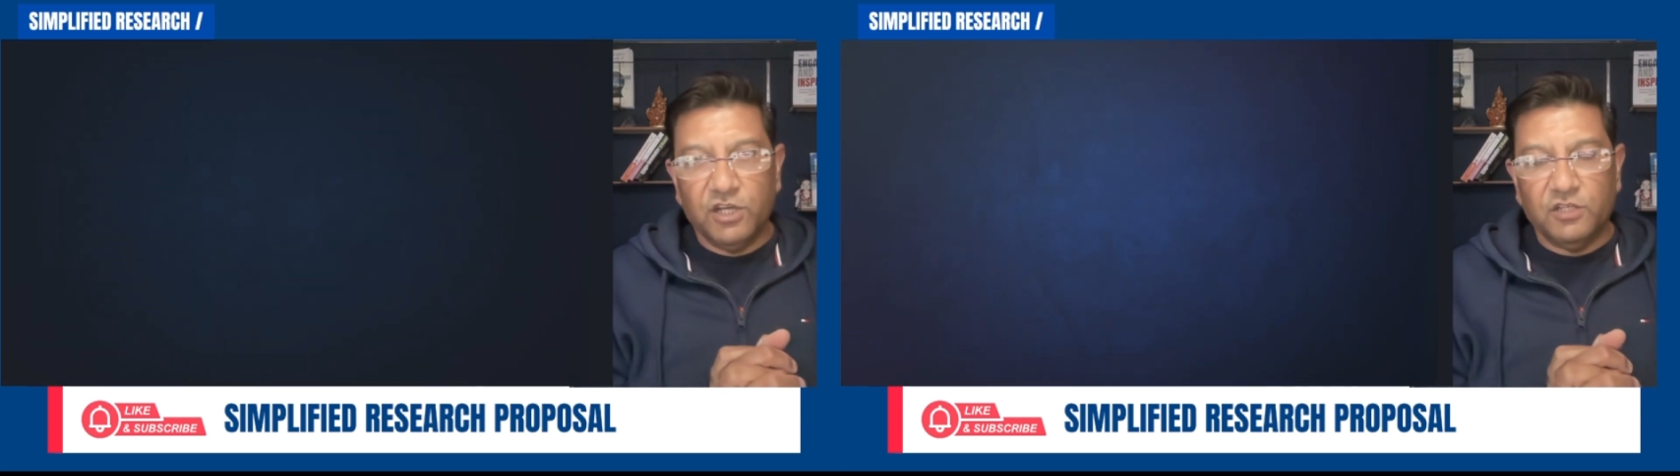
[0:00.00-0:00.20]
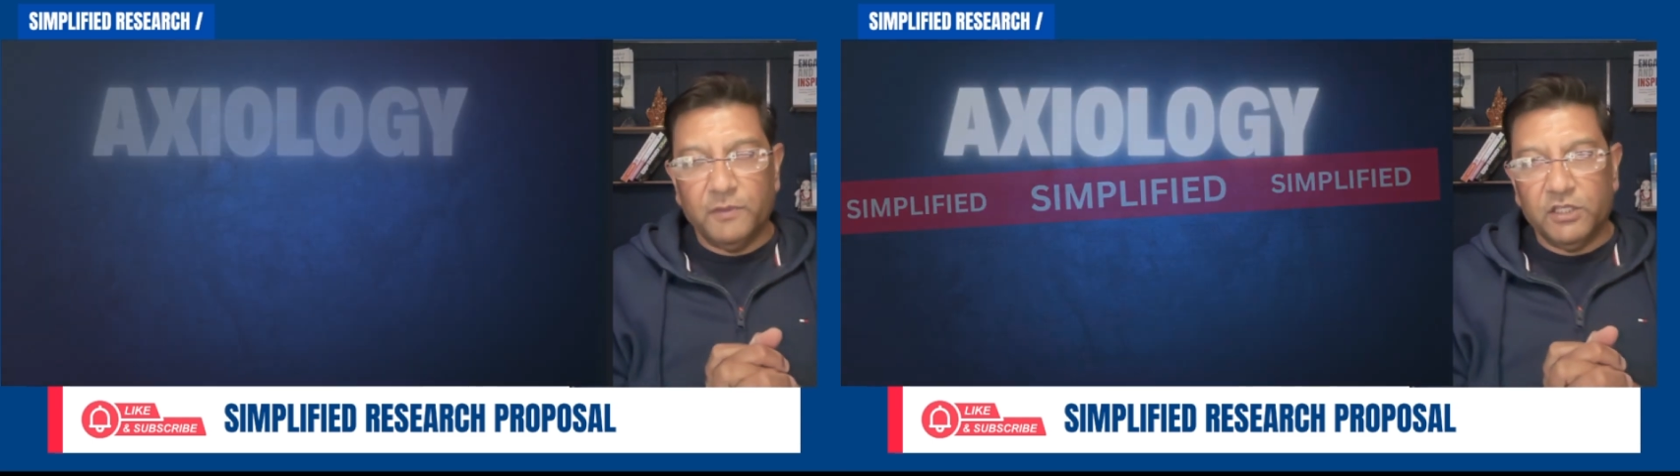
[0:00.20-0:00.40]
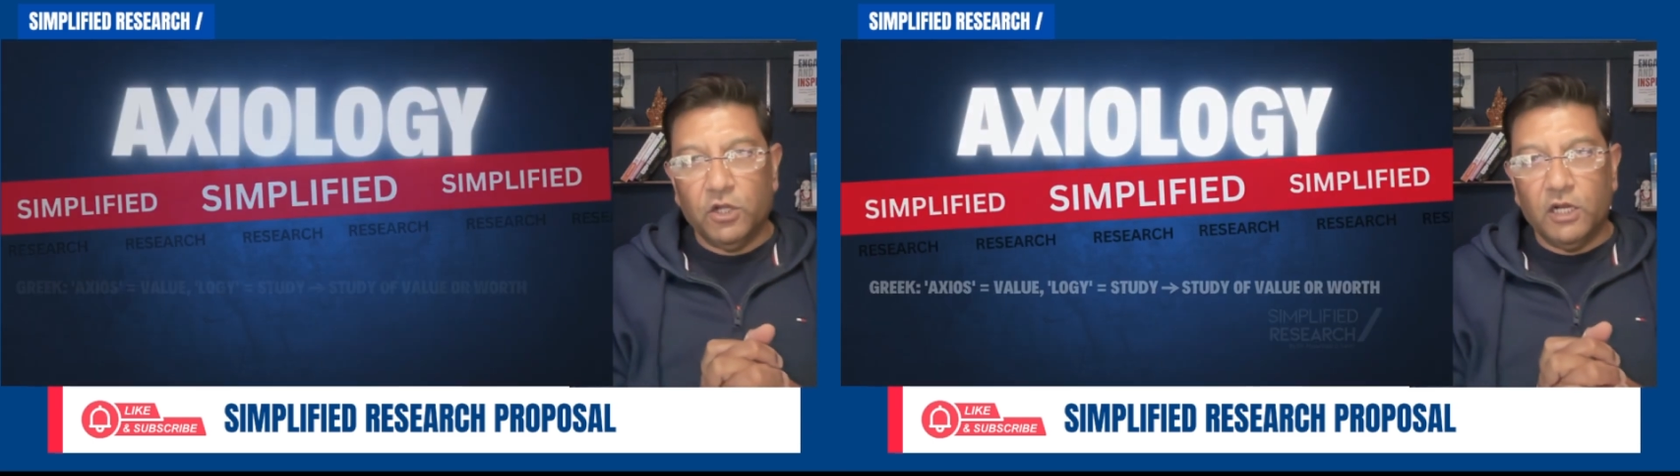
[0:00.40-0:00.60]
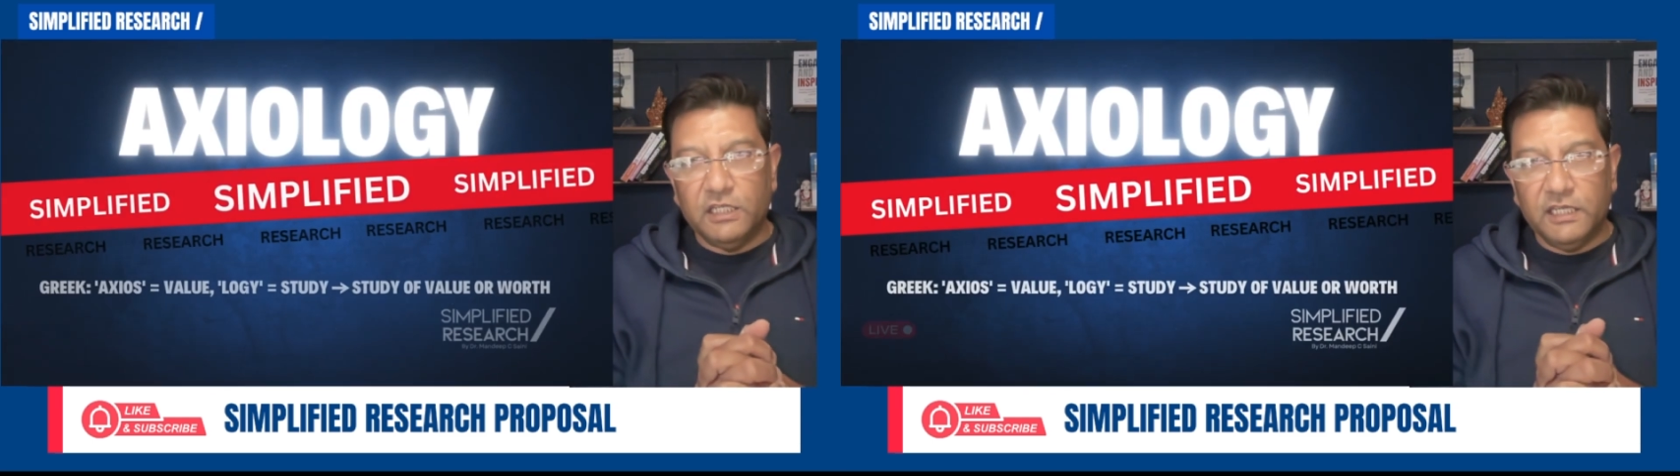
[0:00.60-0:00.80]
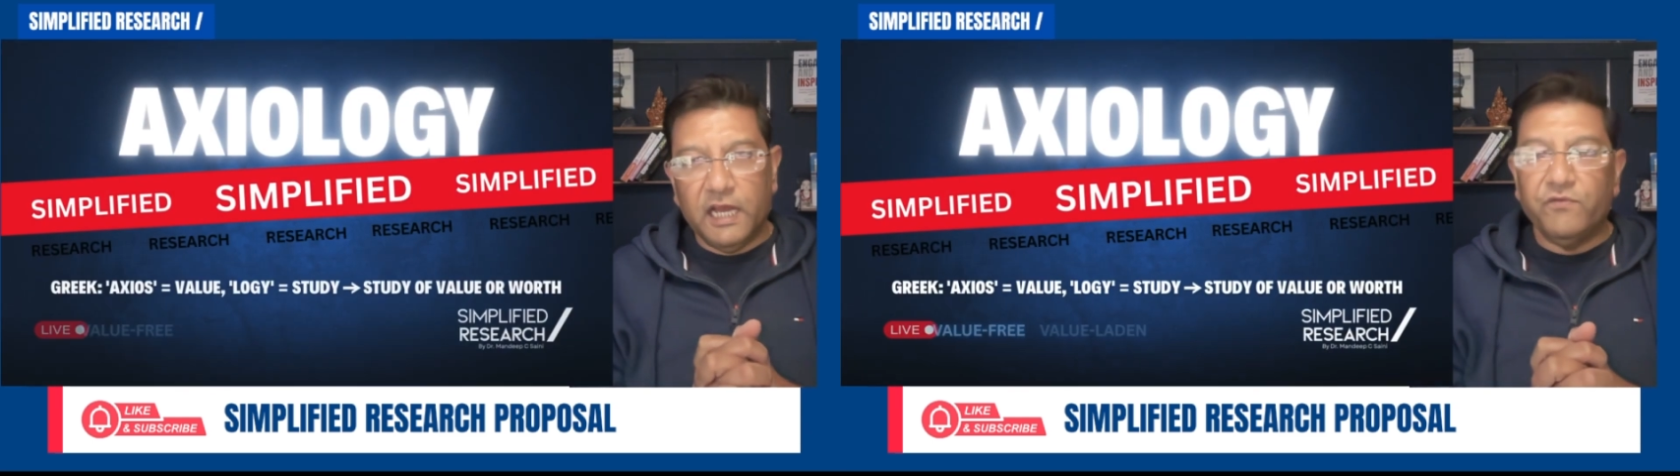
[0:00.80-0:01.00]

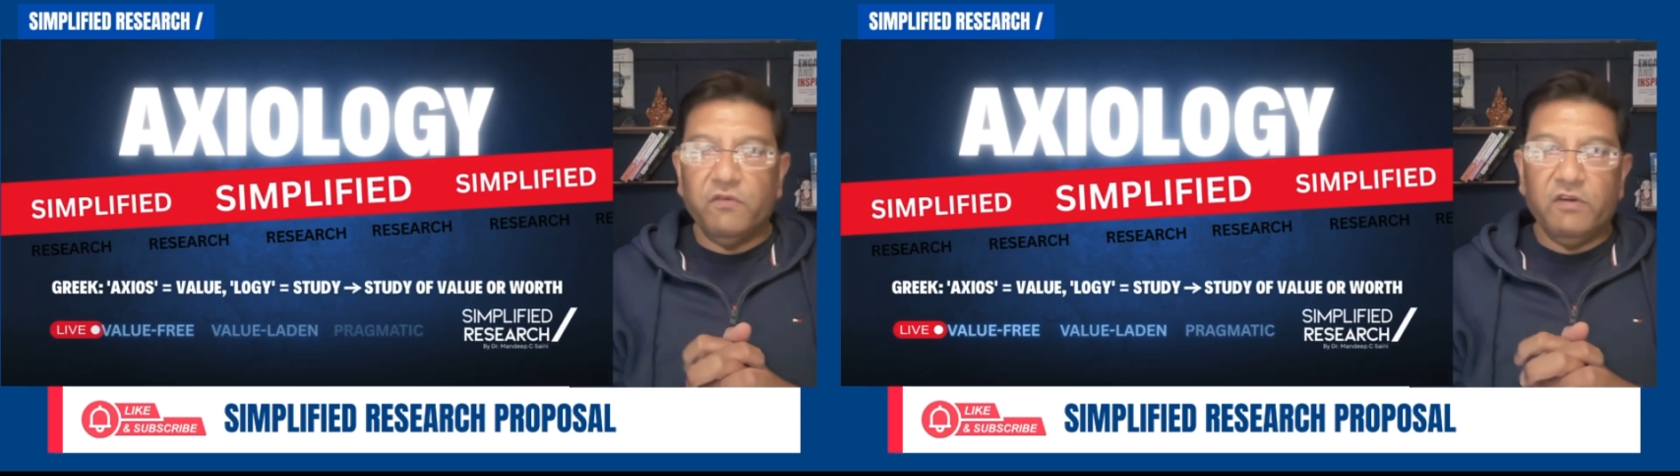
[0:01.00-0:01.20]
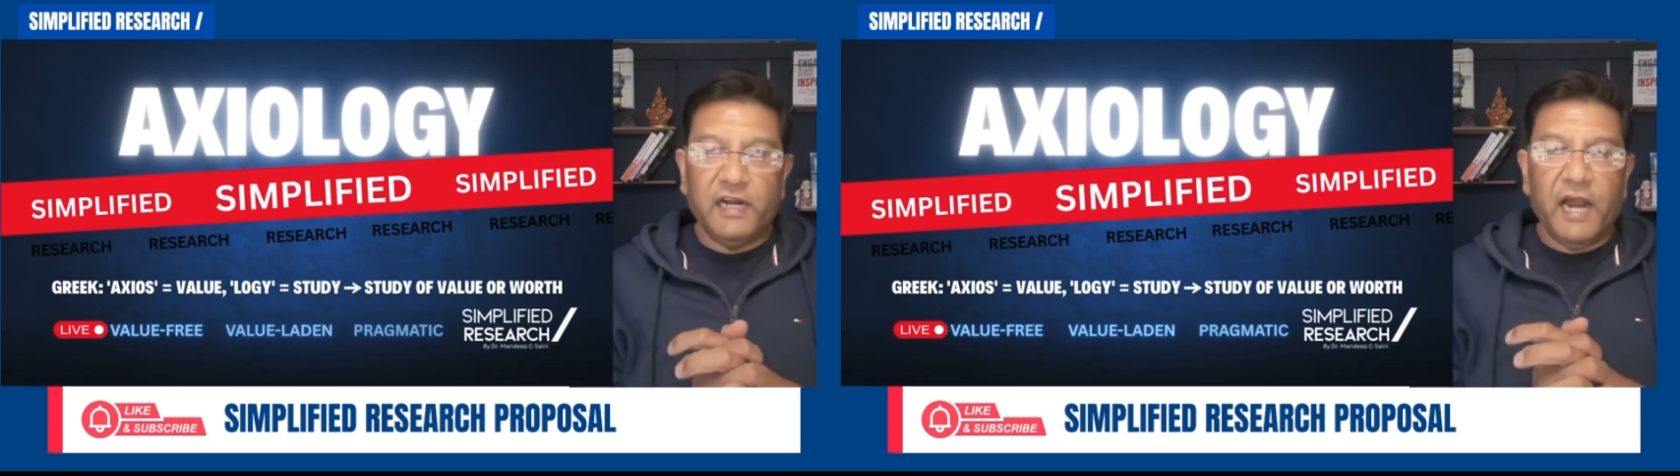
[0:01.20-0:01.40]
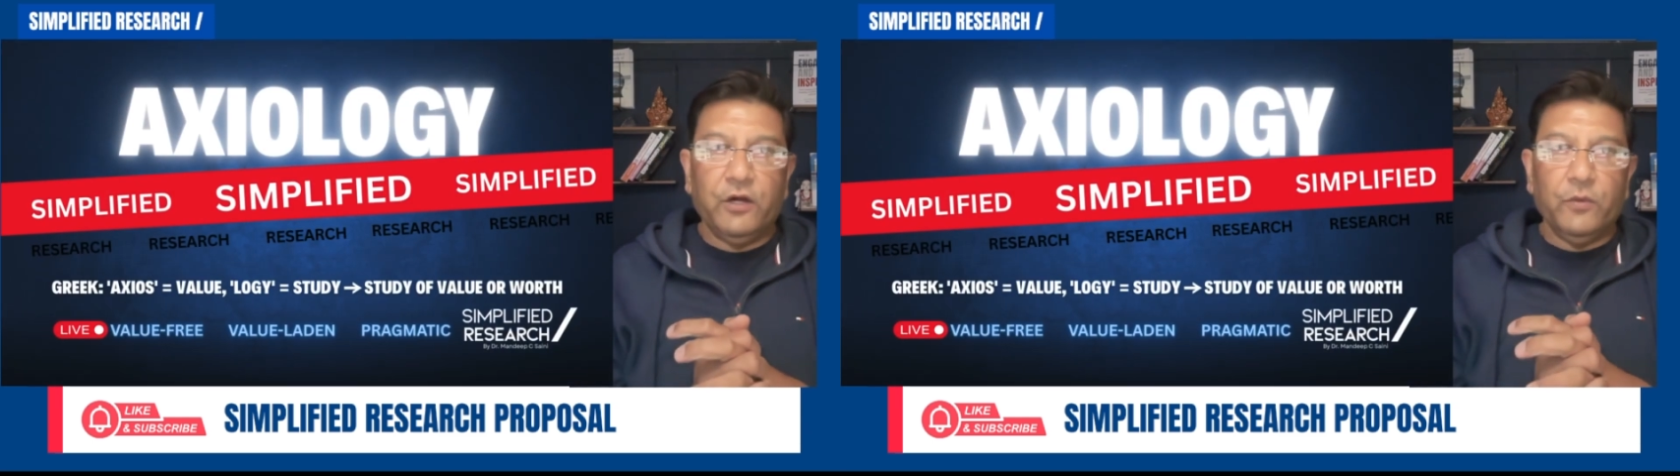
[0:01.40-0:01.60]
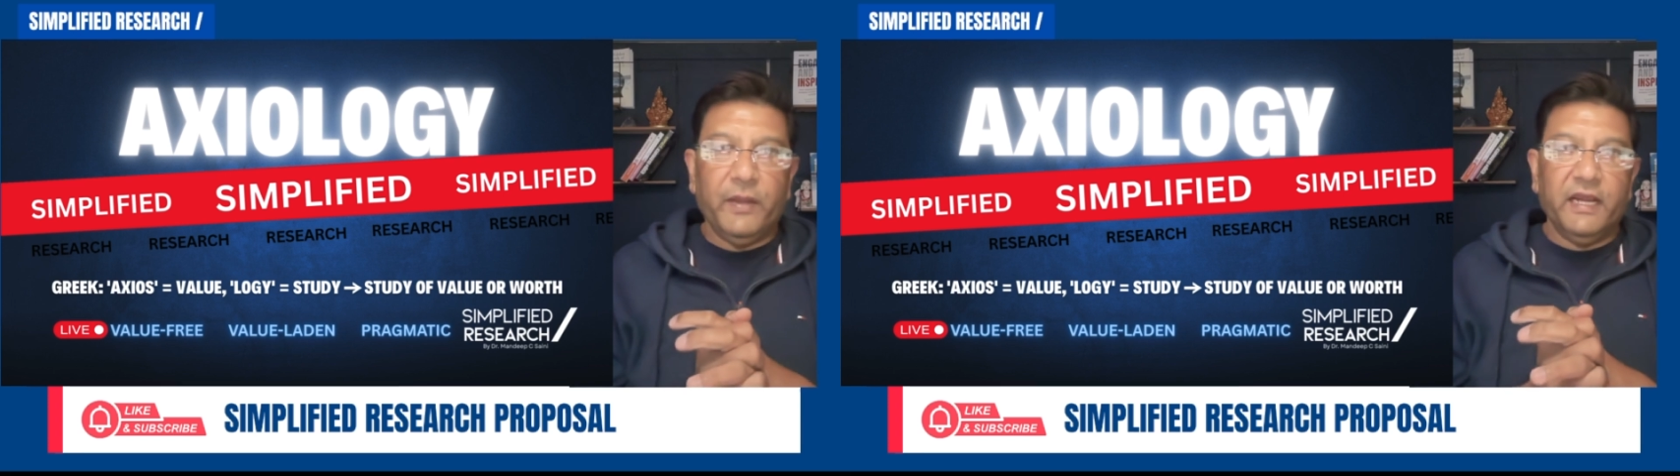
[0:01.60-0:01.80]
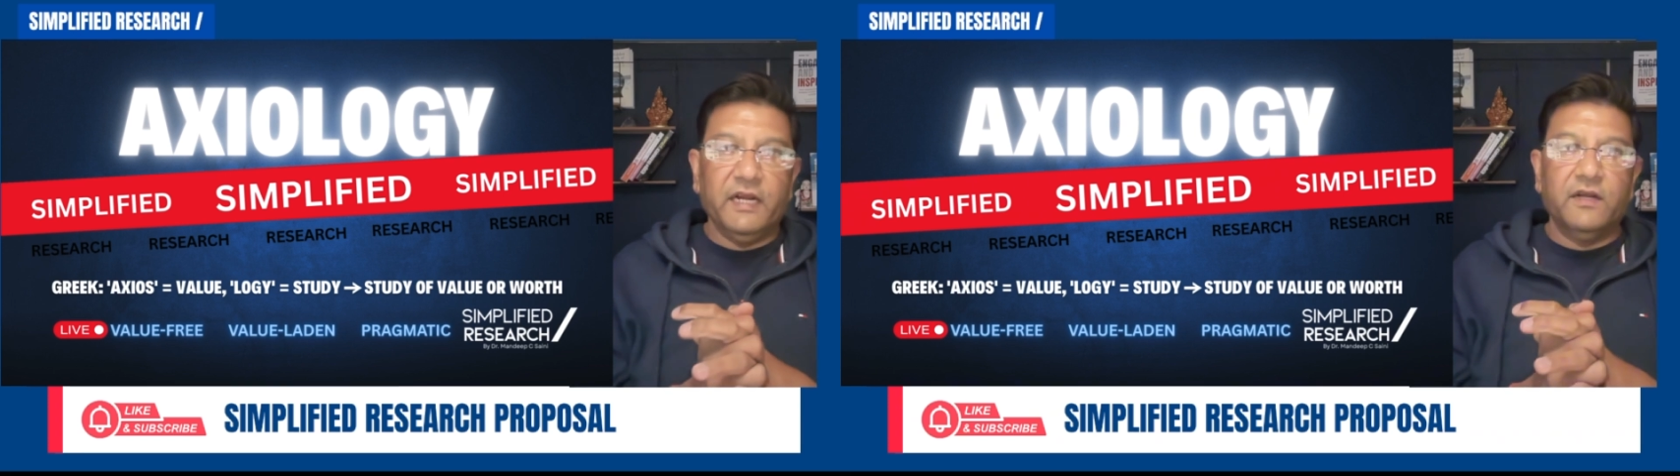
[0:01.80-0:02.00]
methodology, and we will try to
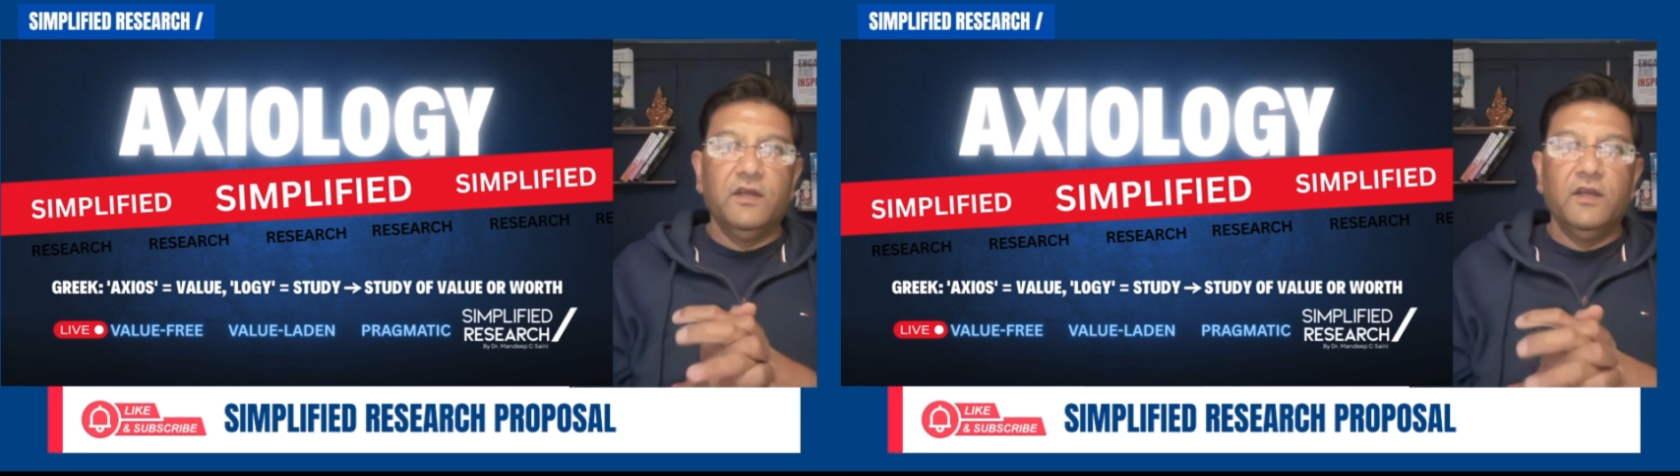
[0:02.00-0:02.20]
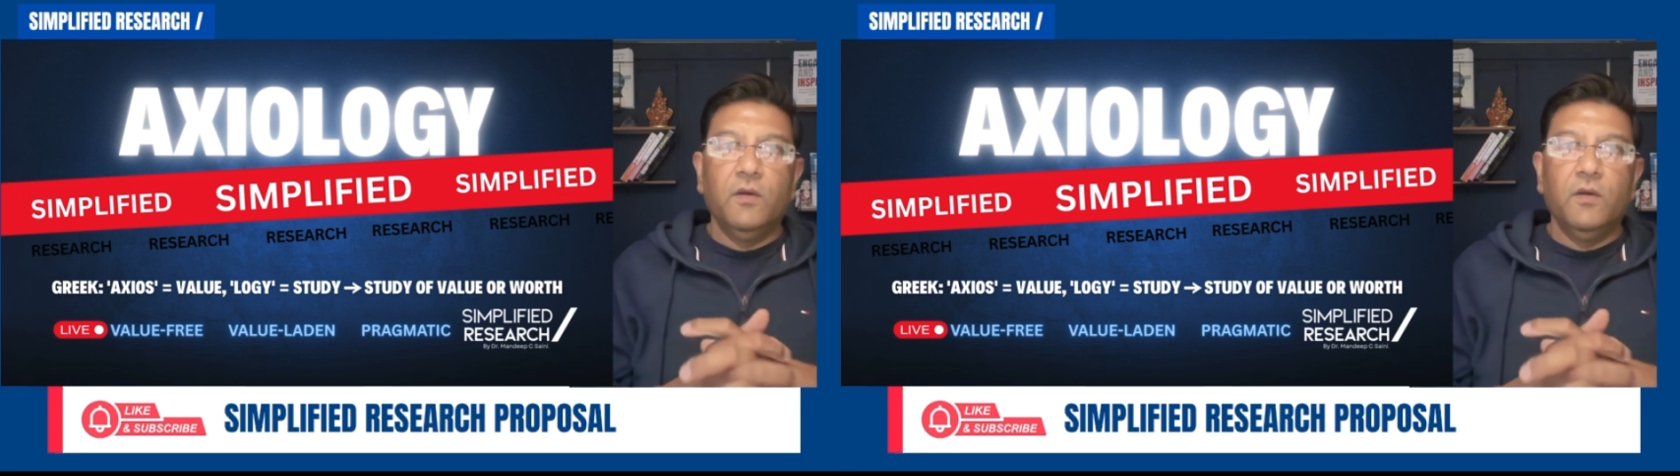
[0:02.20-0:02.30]
make it